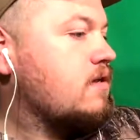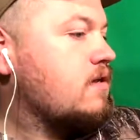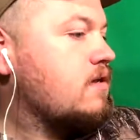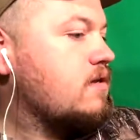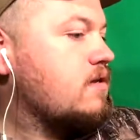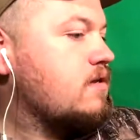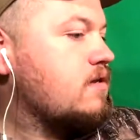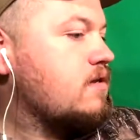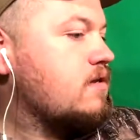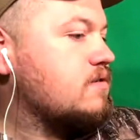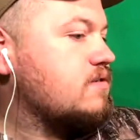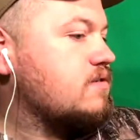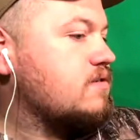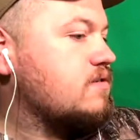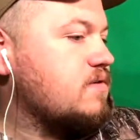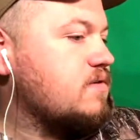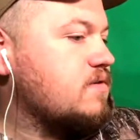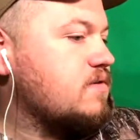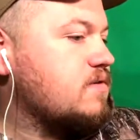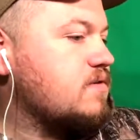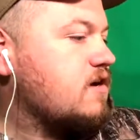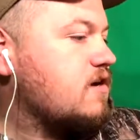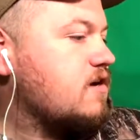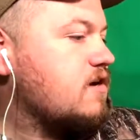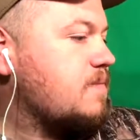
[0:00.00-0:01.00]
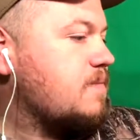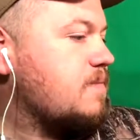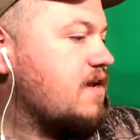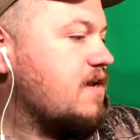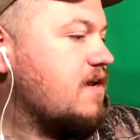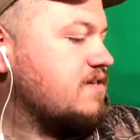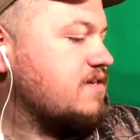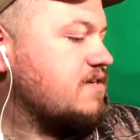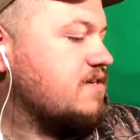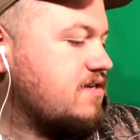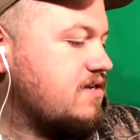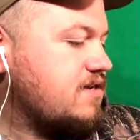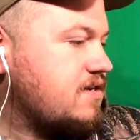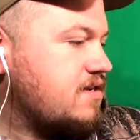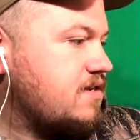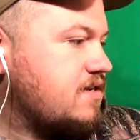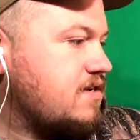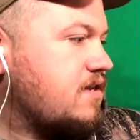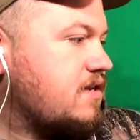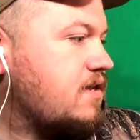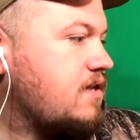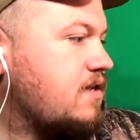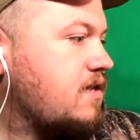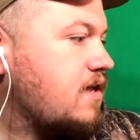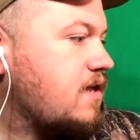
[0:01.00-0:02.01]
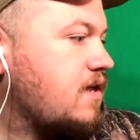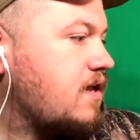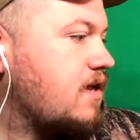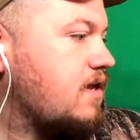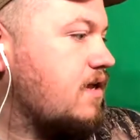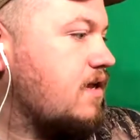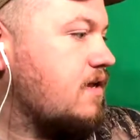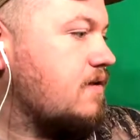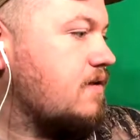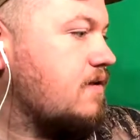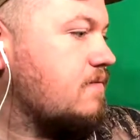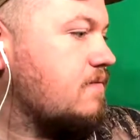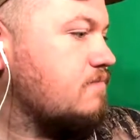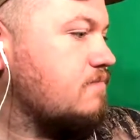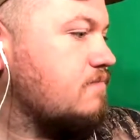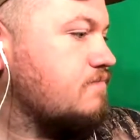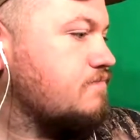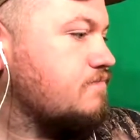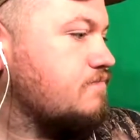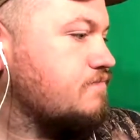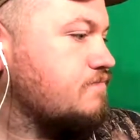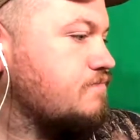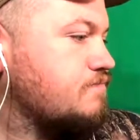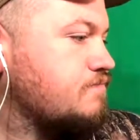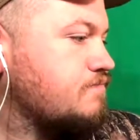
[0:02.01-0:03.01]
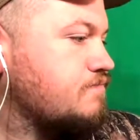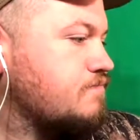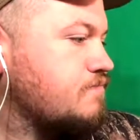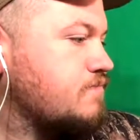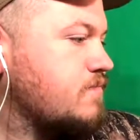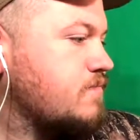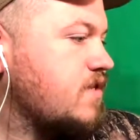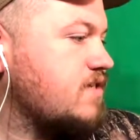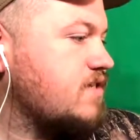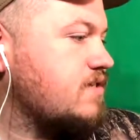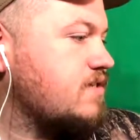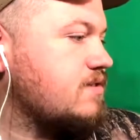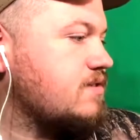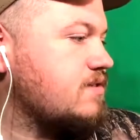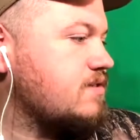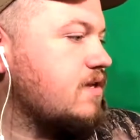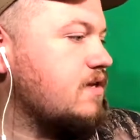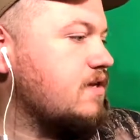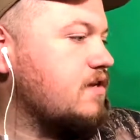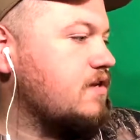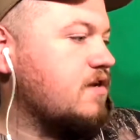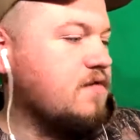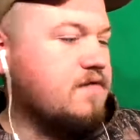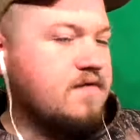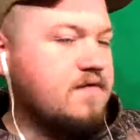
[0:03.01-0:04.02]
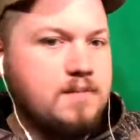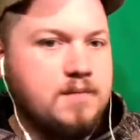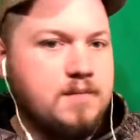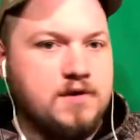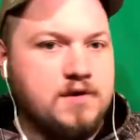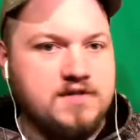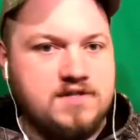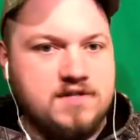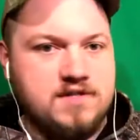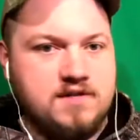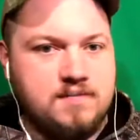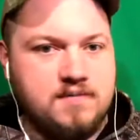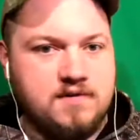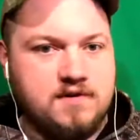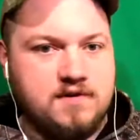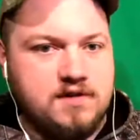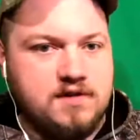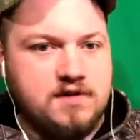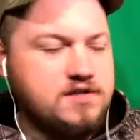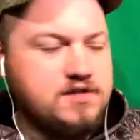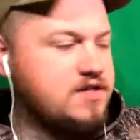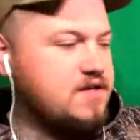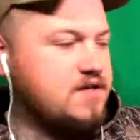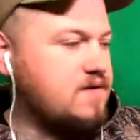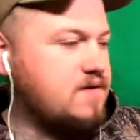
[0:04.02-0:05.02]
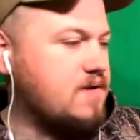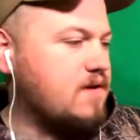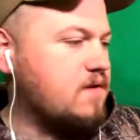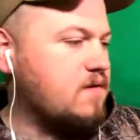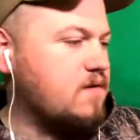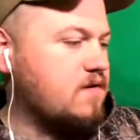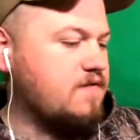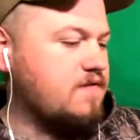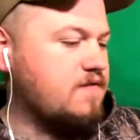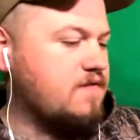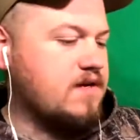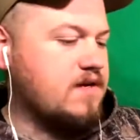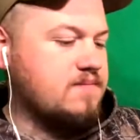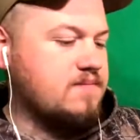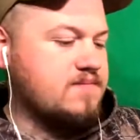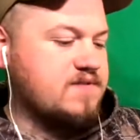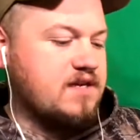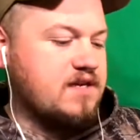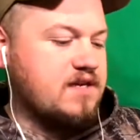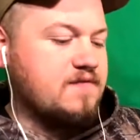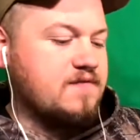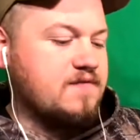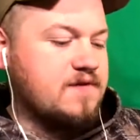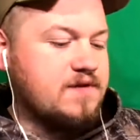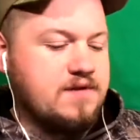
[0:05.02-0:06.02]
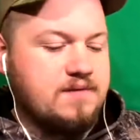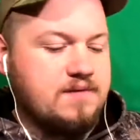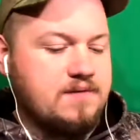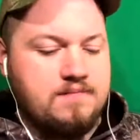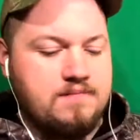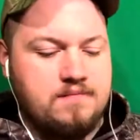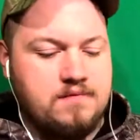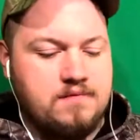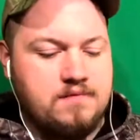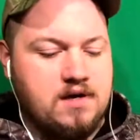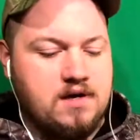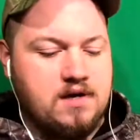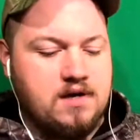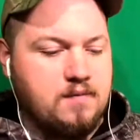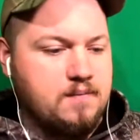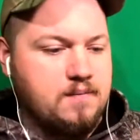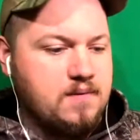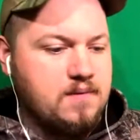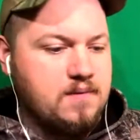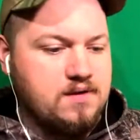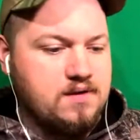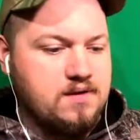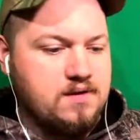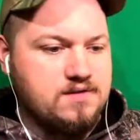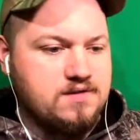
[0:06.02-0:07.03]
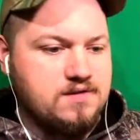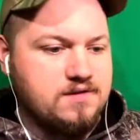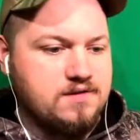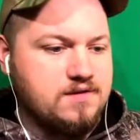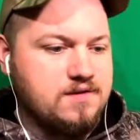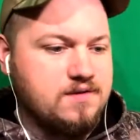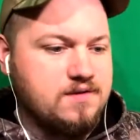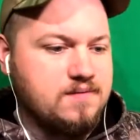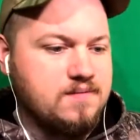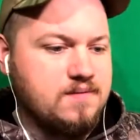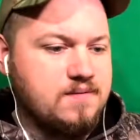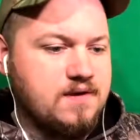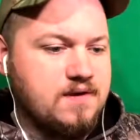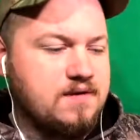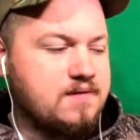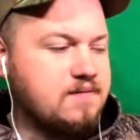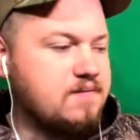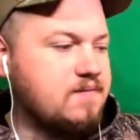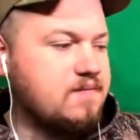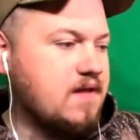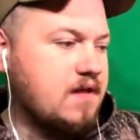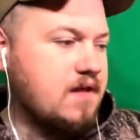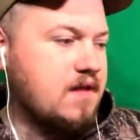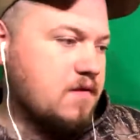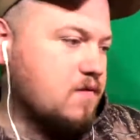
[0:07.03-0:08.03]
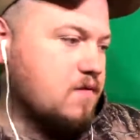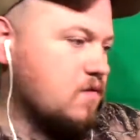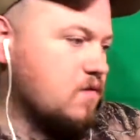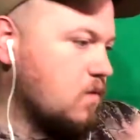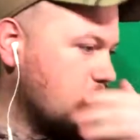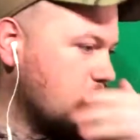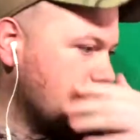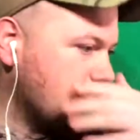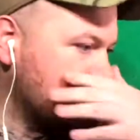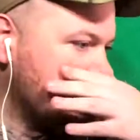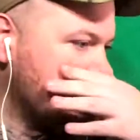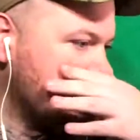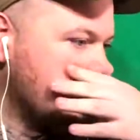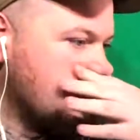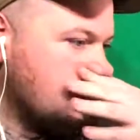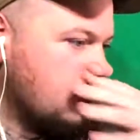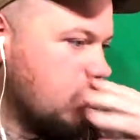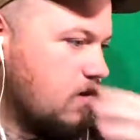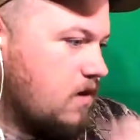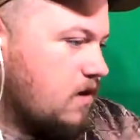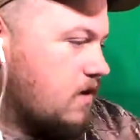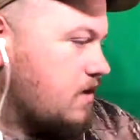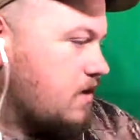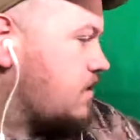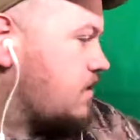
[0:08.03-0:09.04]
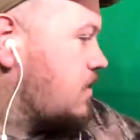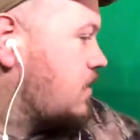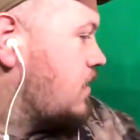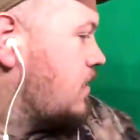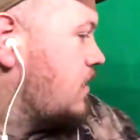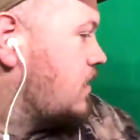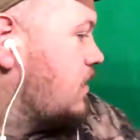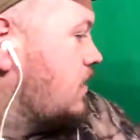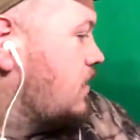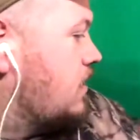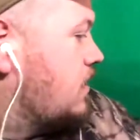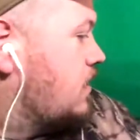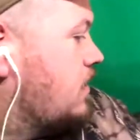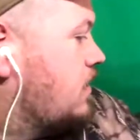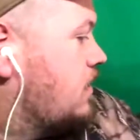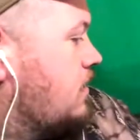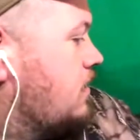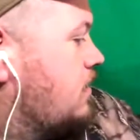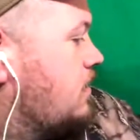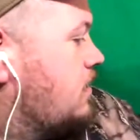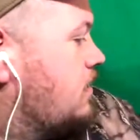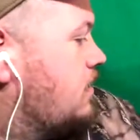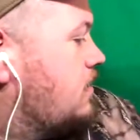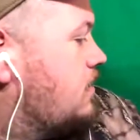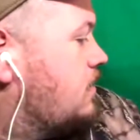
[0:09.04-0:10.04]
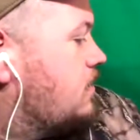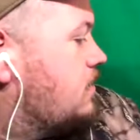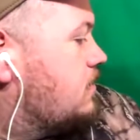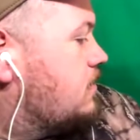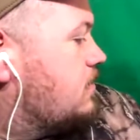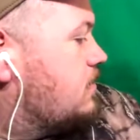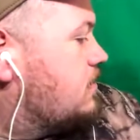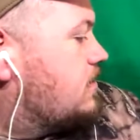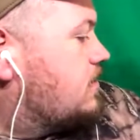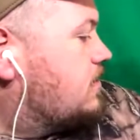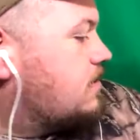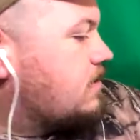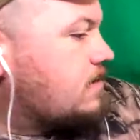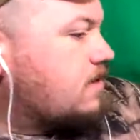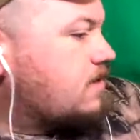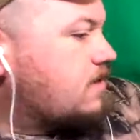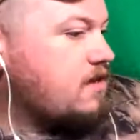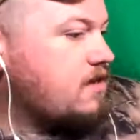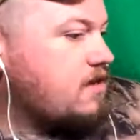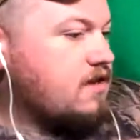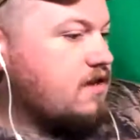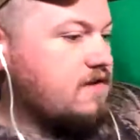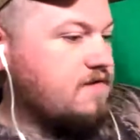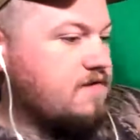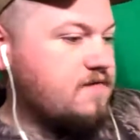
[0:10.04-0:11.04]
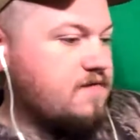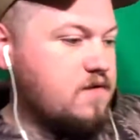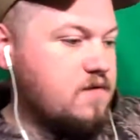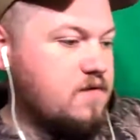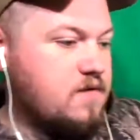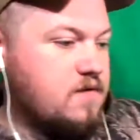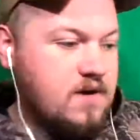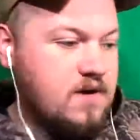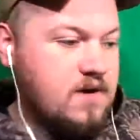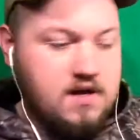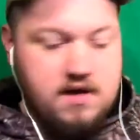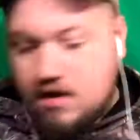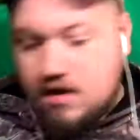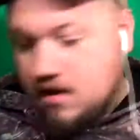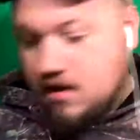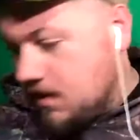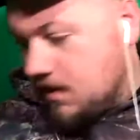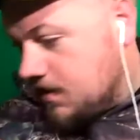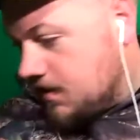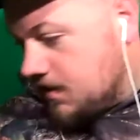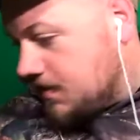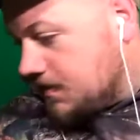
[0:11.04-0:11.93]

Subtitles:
concealed carry magazine. This is the November-December issue. I don't know if it comes out every couple months or like they do quarterly or not. And then they give you a